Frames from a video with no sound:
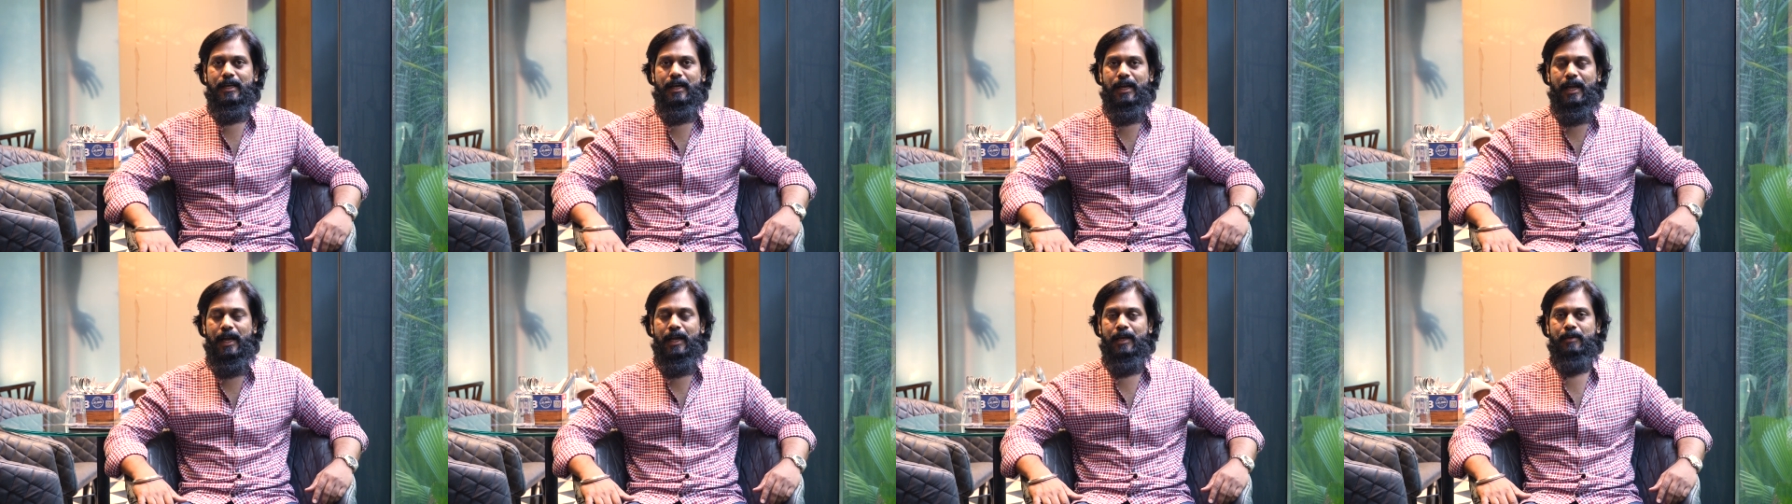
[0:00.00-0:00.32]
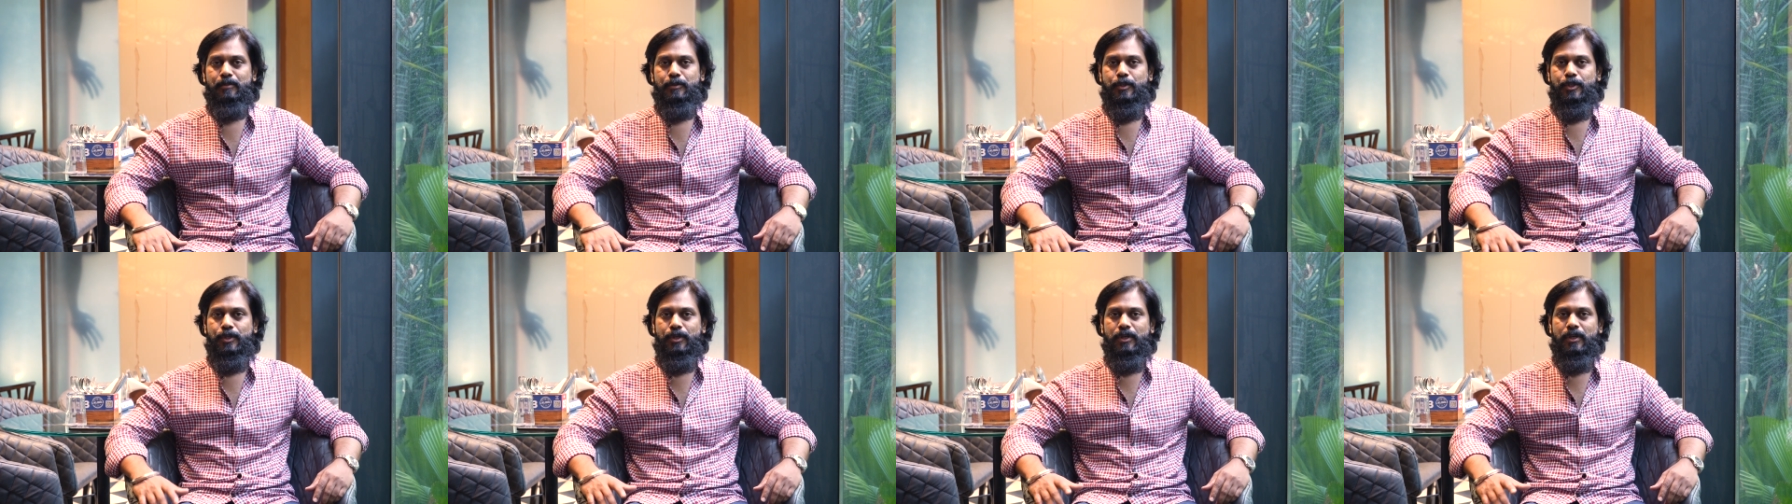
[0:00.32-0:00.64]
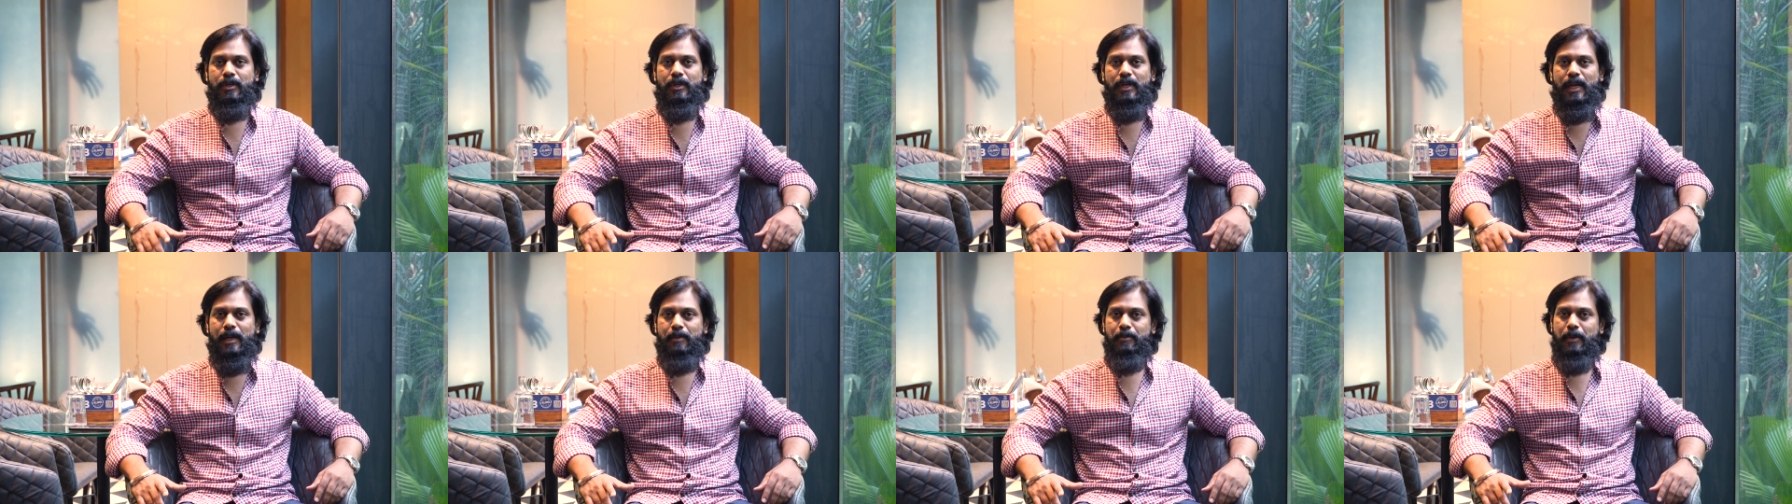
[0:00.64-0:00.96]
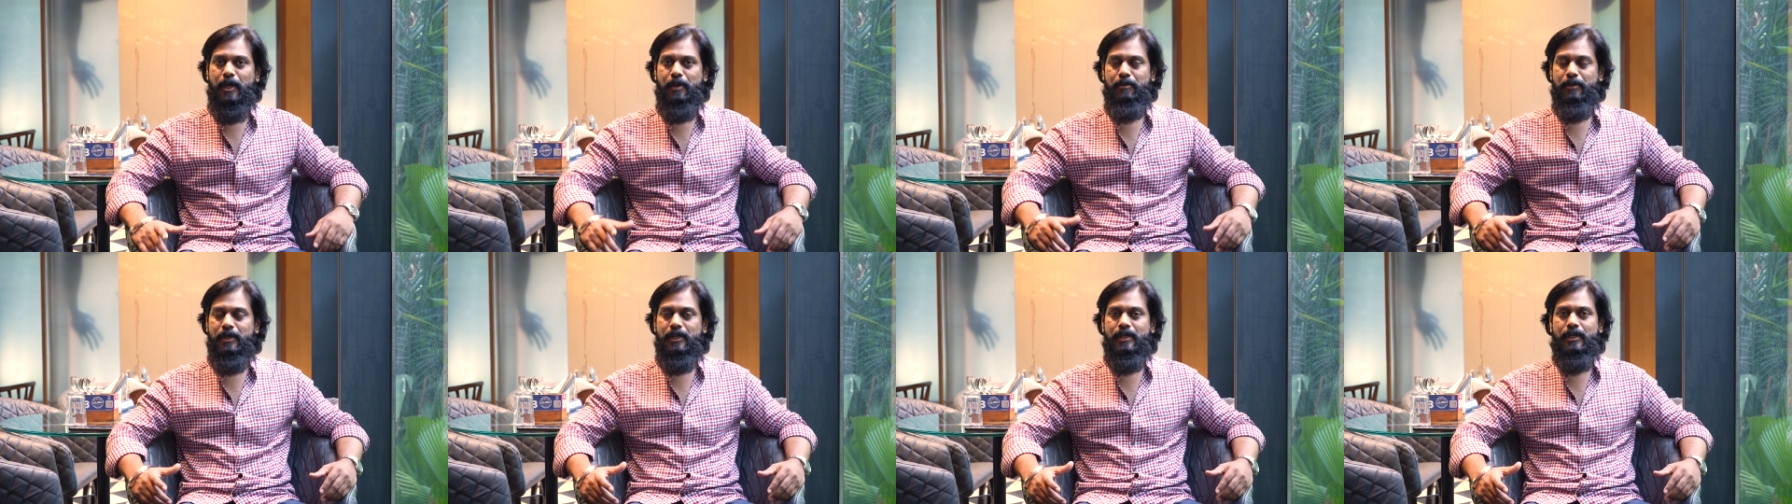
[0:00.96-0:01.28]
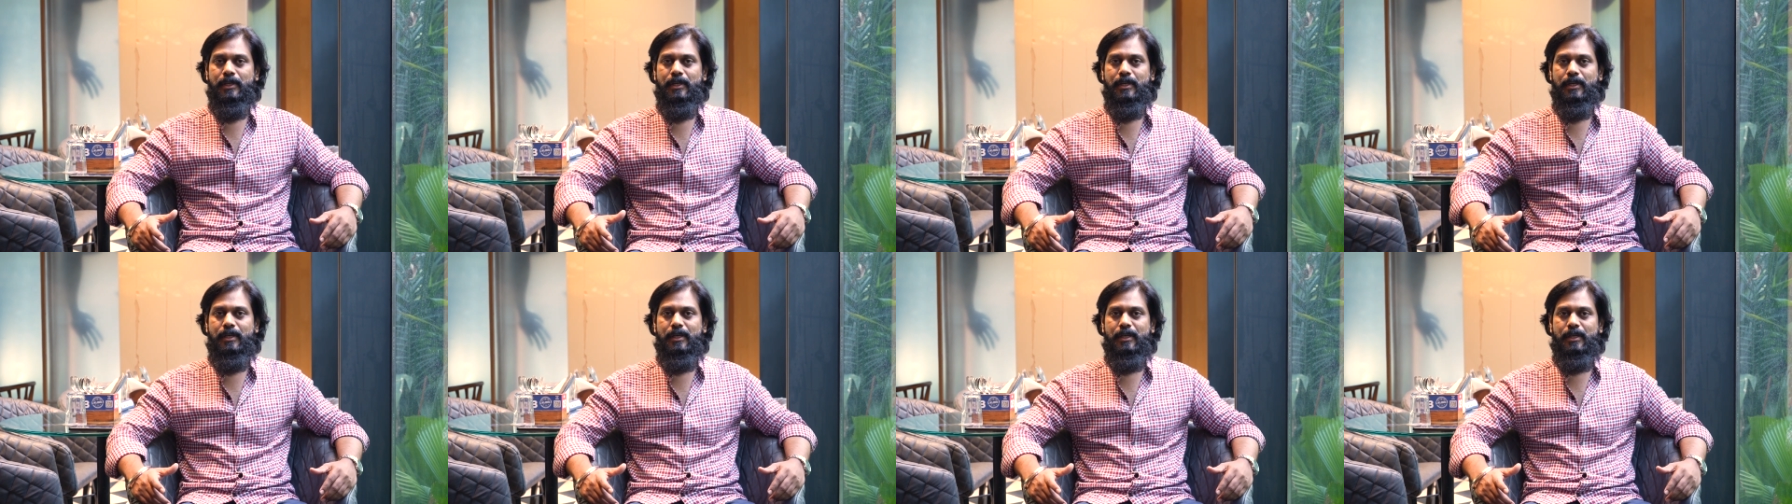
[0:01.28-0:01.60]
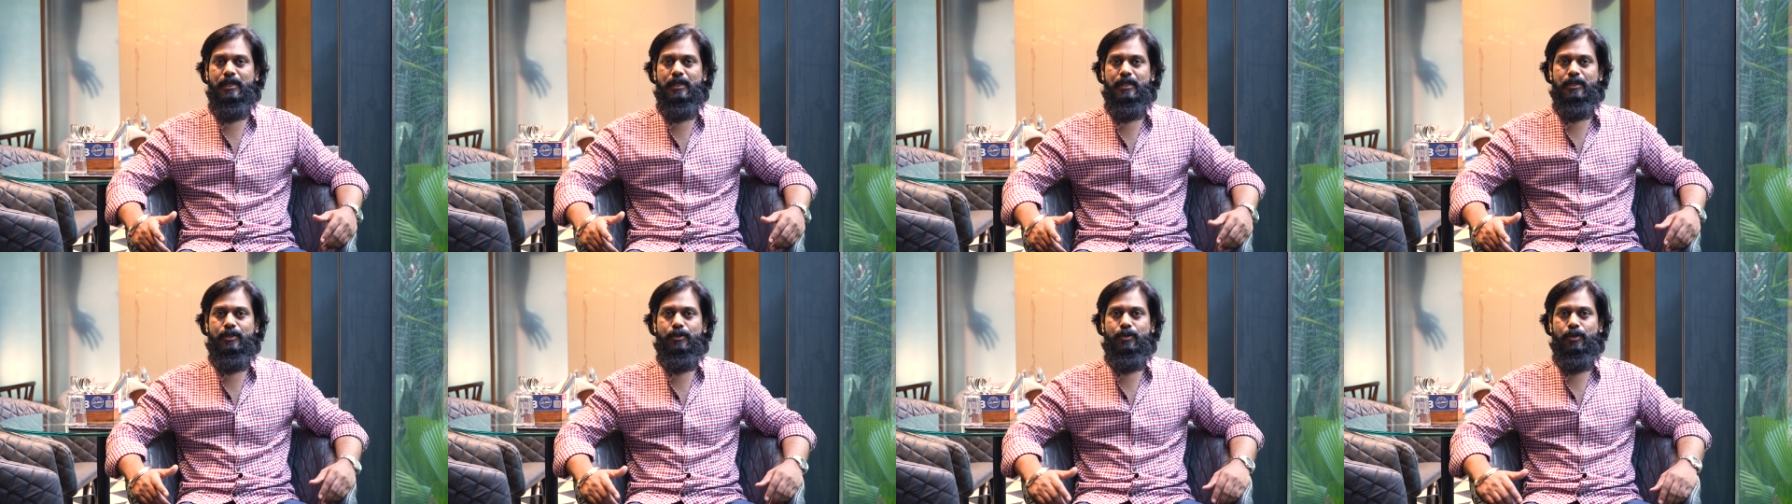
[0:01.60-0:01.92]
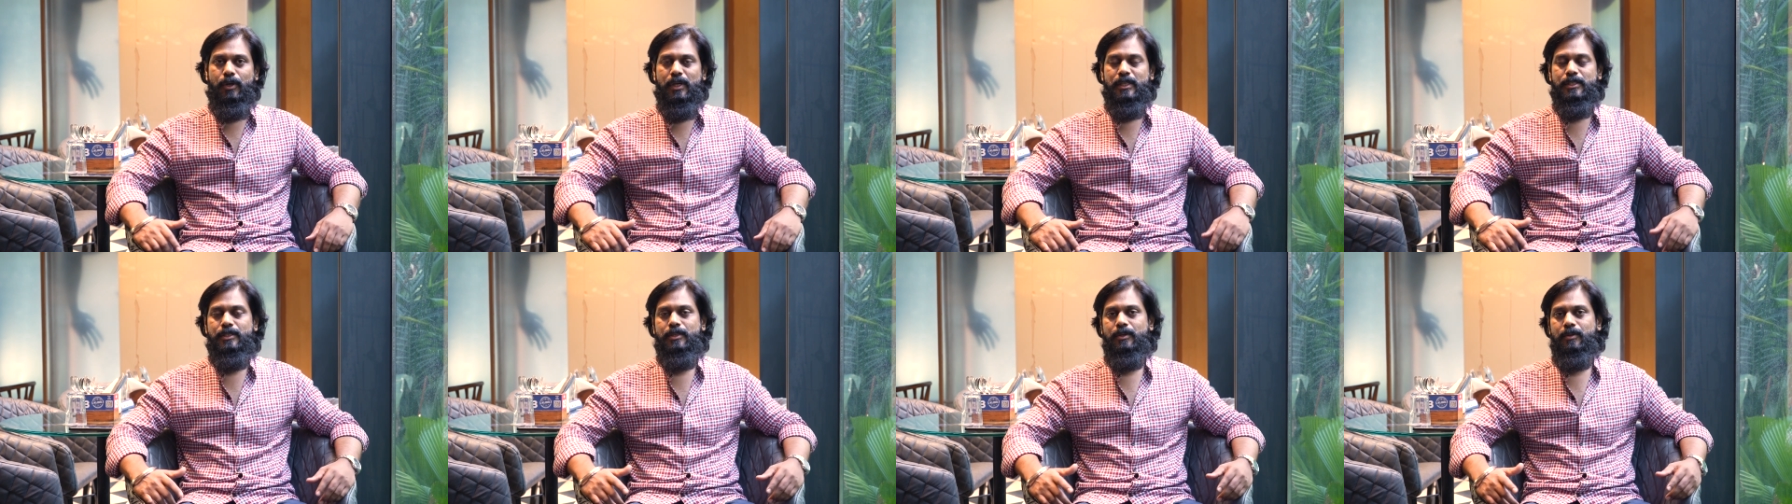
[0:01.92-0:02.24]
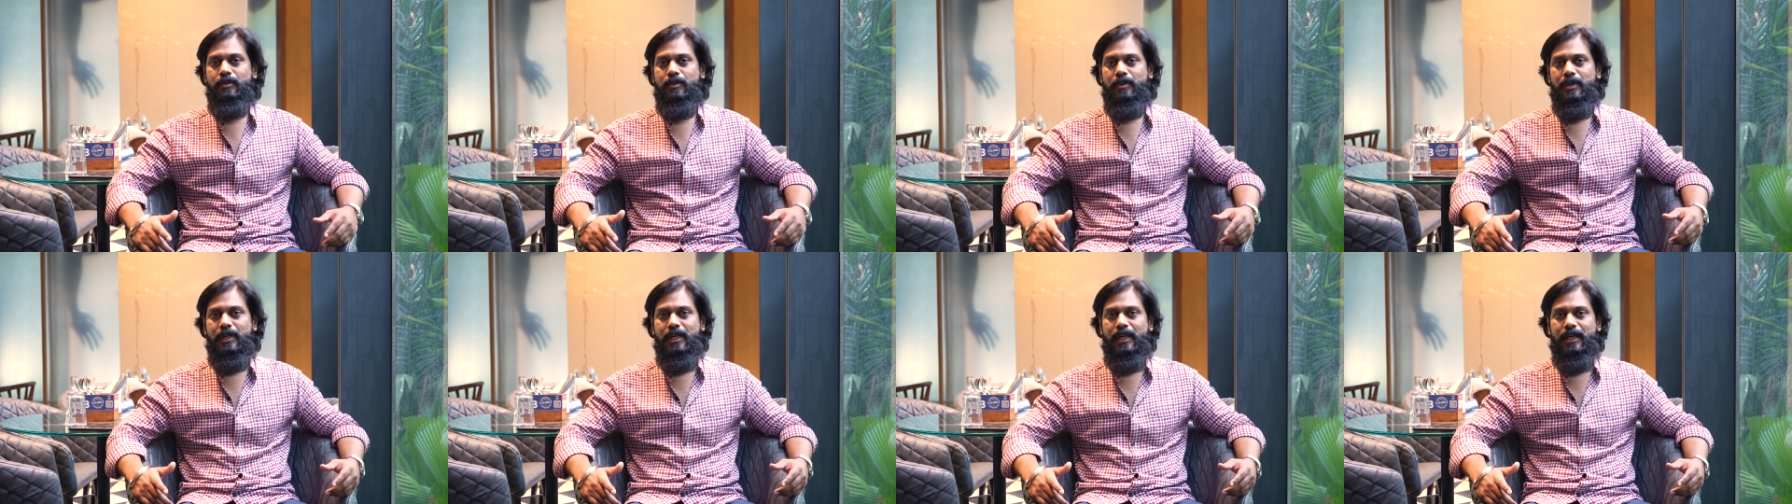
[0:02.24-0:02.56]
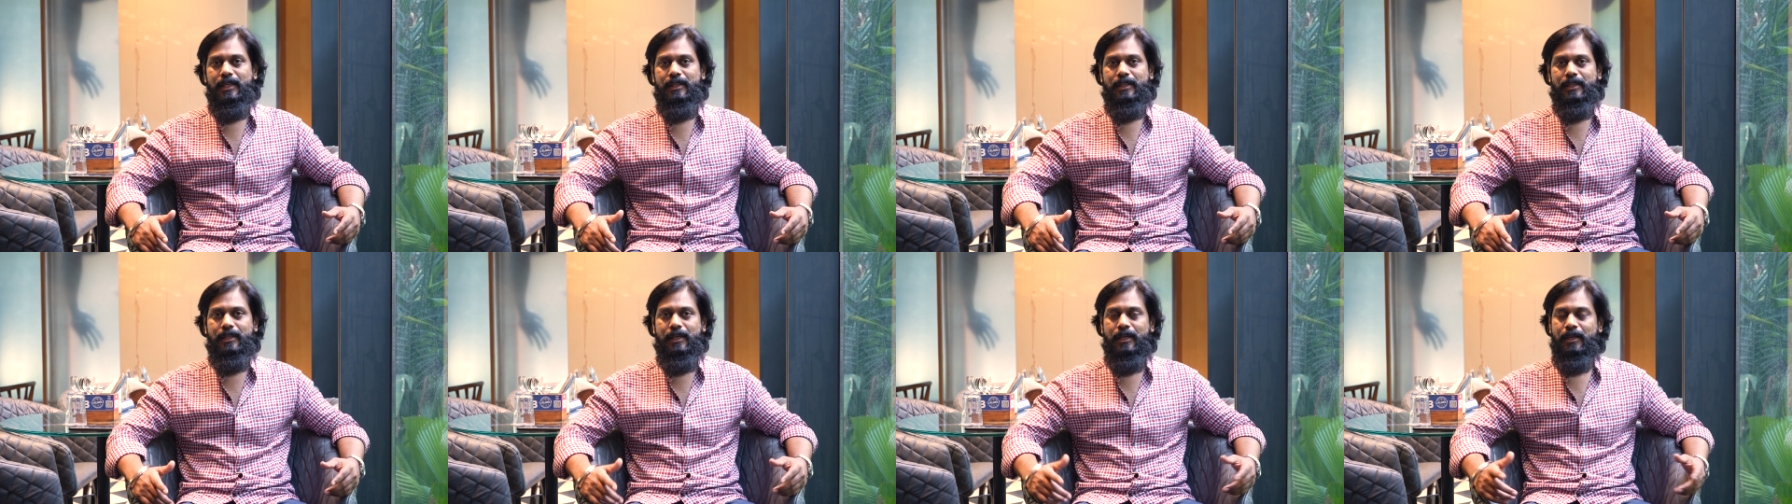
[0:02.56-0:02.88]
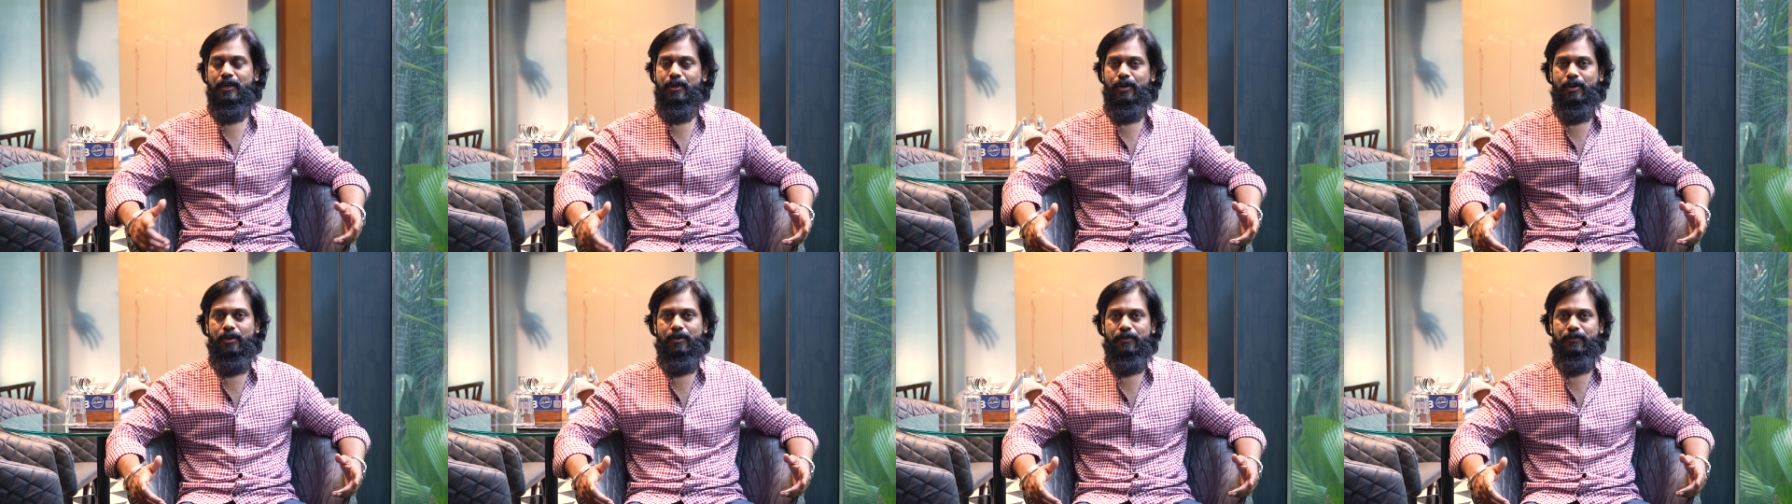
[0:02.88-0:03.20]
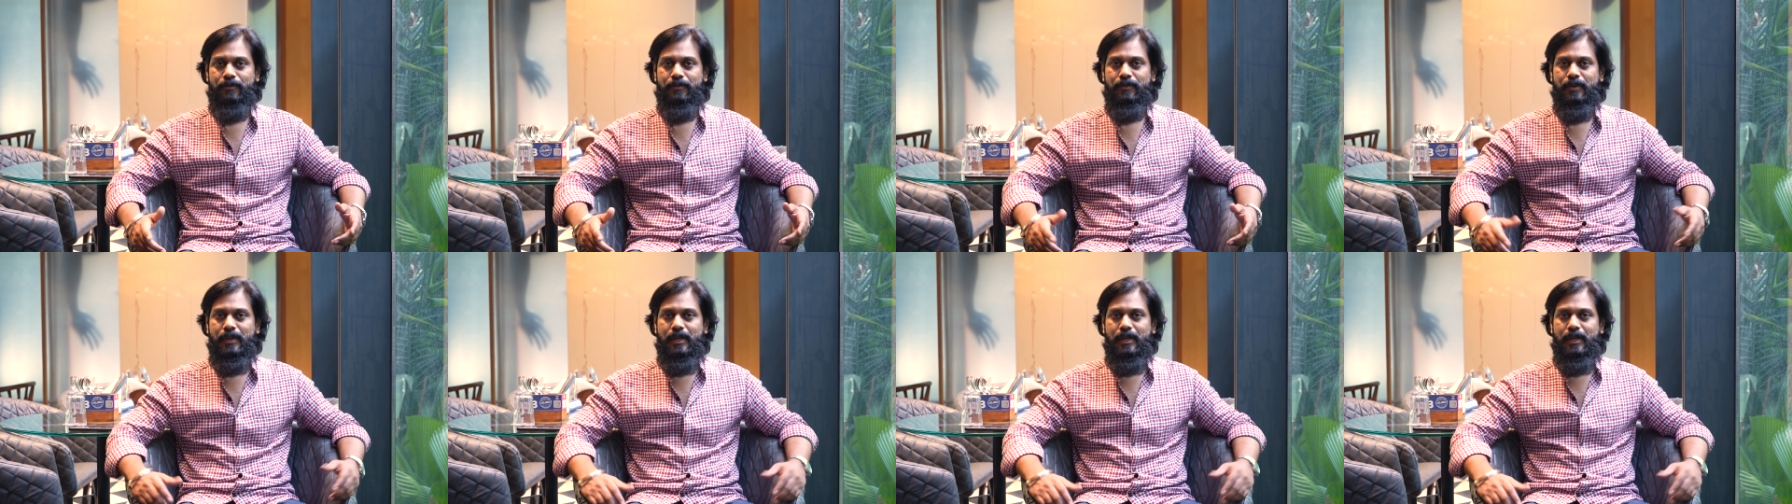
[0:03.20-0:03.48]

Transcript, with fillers: I am sure I am committed to achieve what I think of.